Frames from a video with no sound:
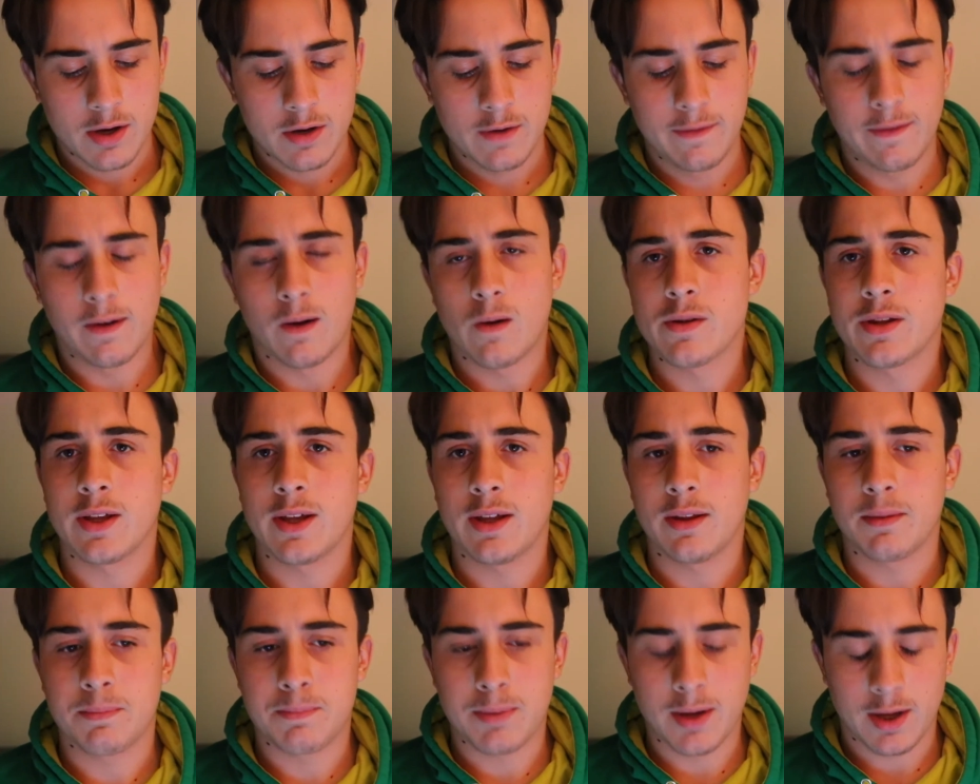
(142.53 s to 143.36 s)
not
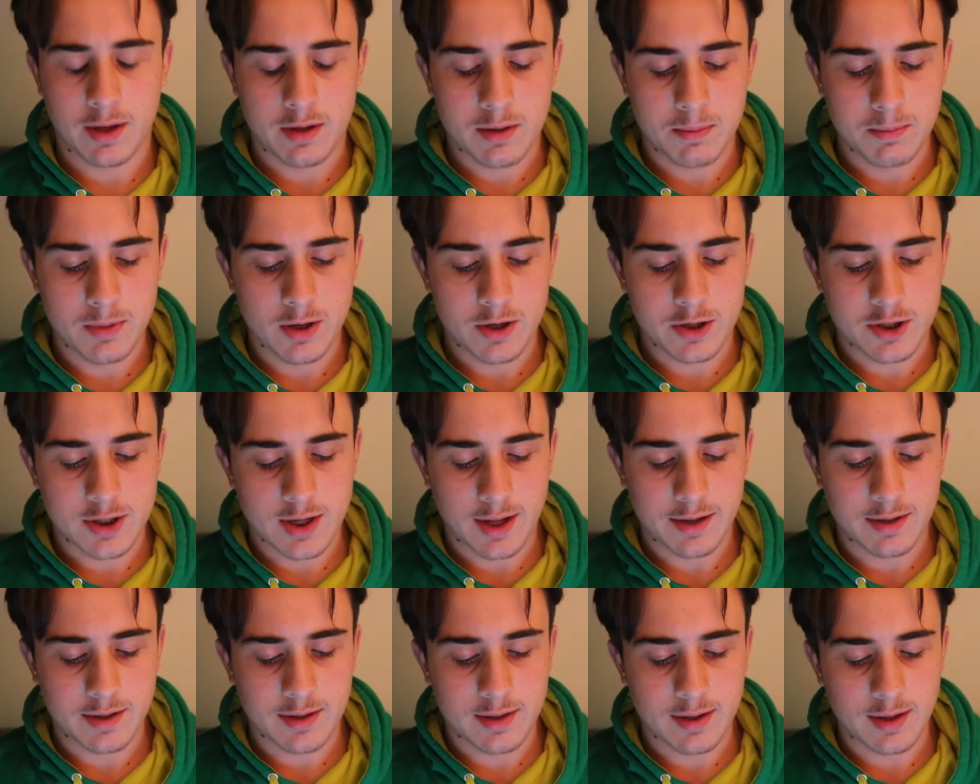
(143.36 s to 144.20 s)
these big commercial
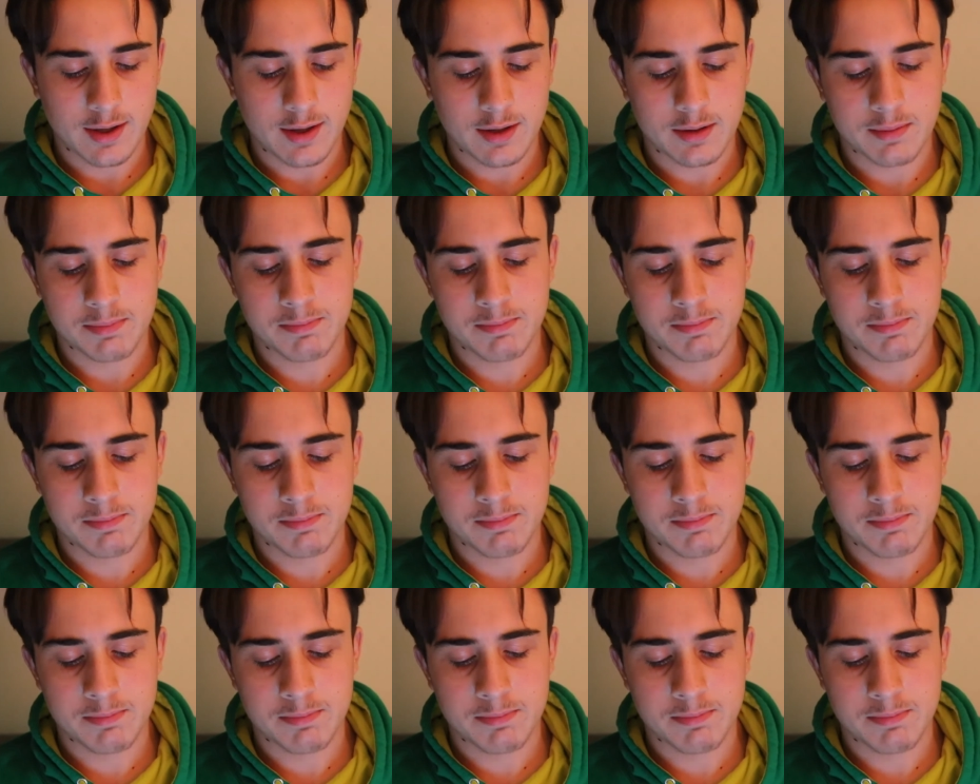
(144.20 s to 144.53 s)
entities,